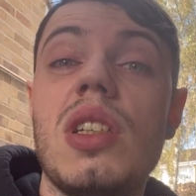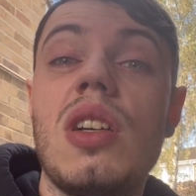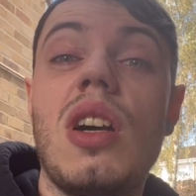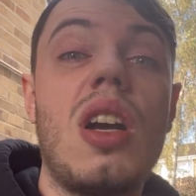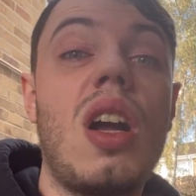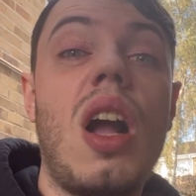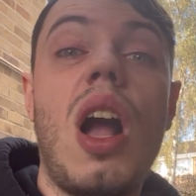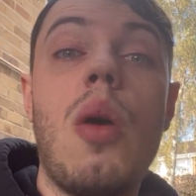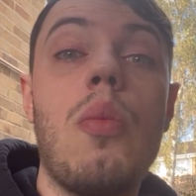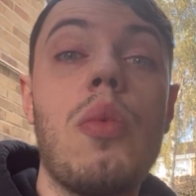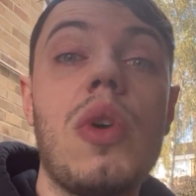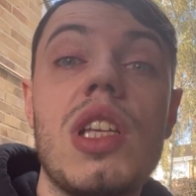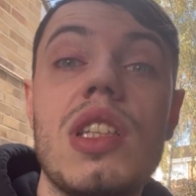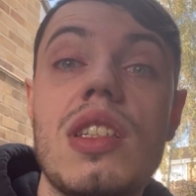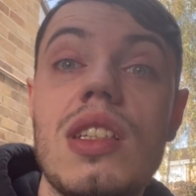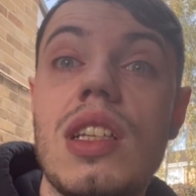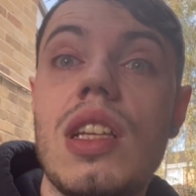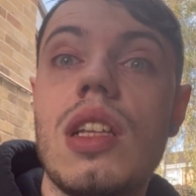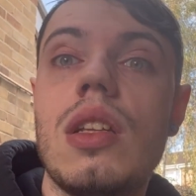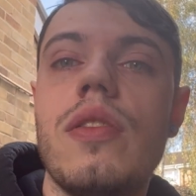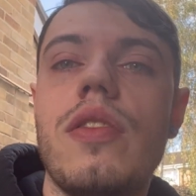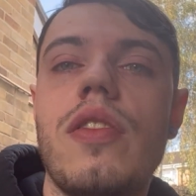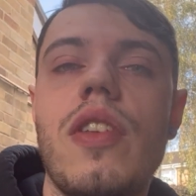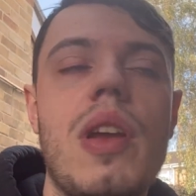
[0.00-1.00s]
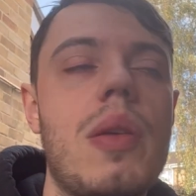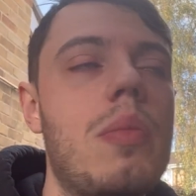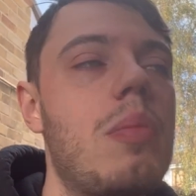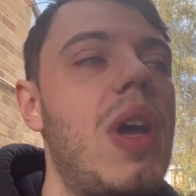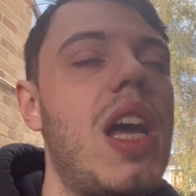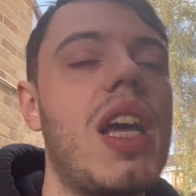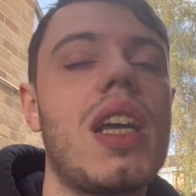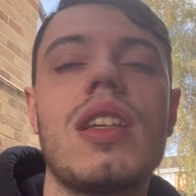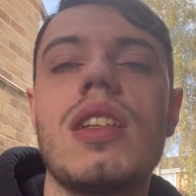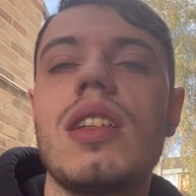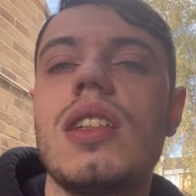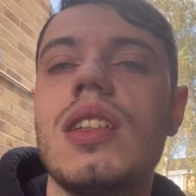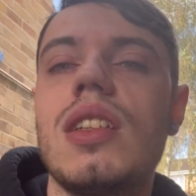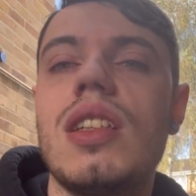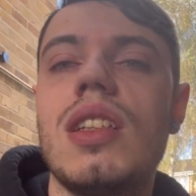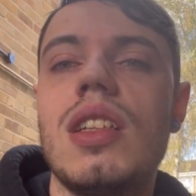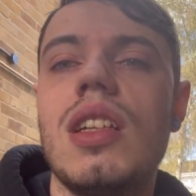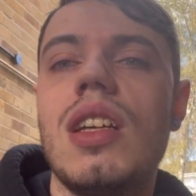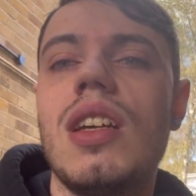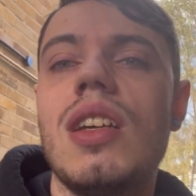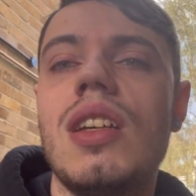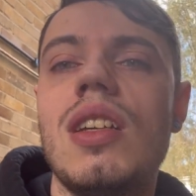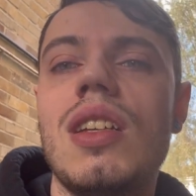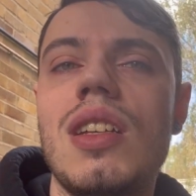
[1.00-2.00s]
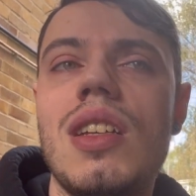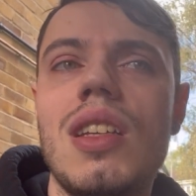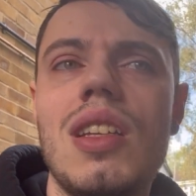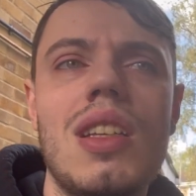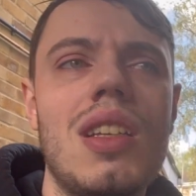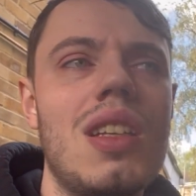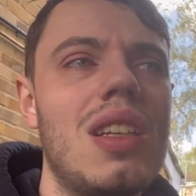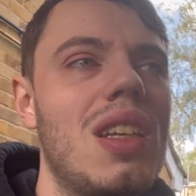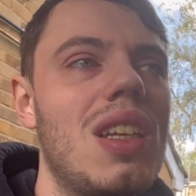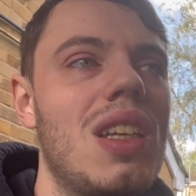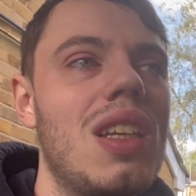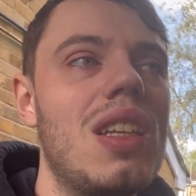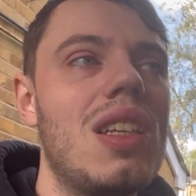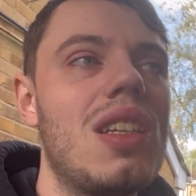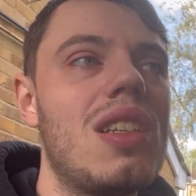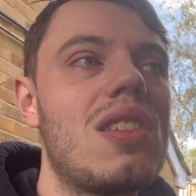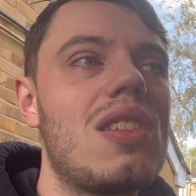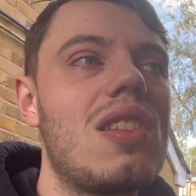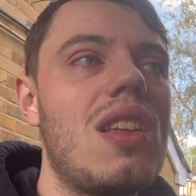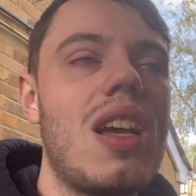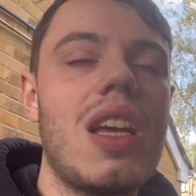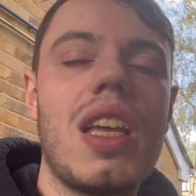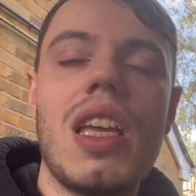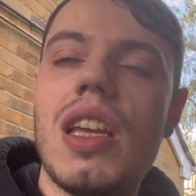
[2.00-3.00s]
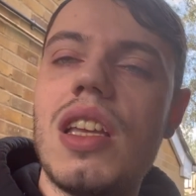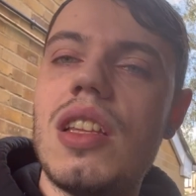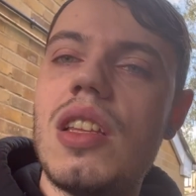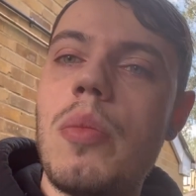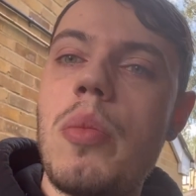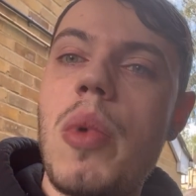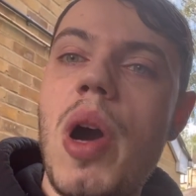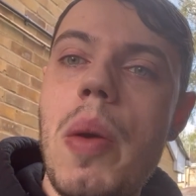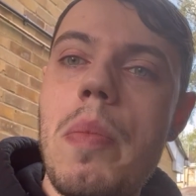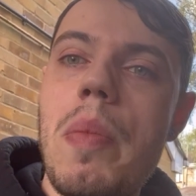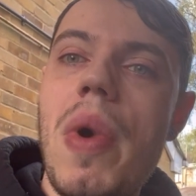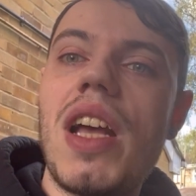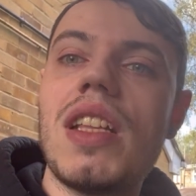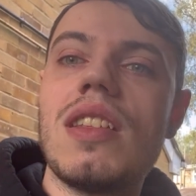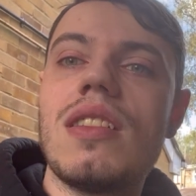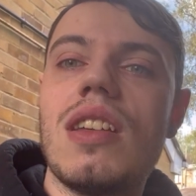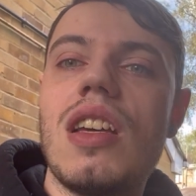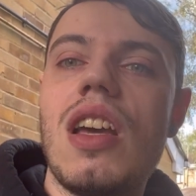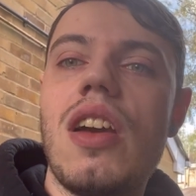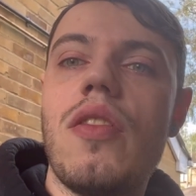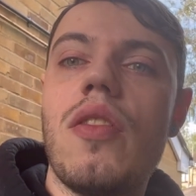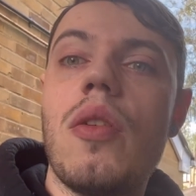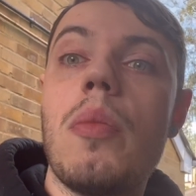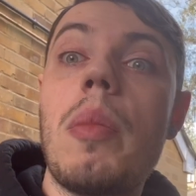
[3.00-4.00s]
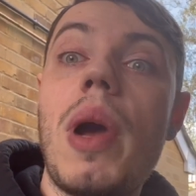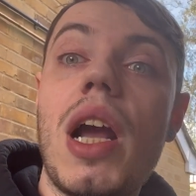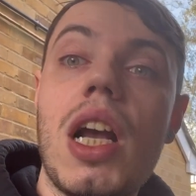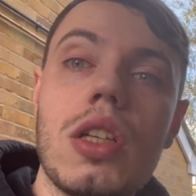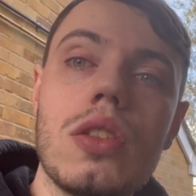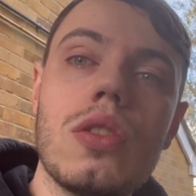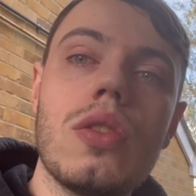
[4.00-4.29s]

I can't wait to get the frame back and then start getting the bike back together and back on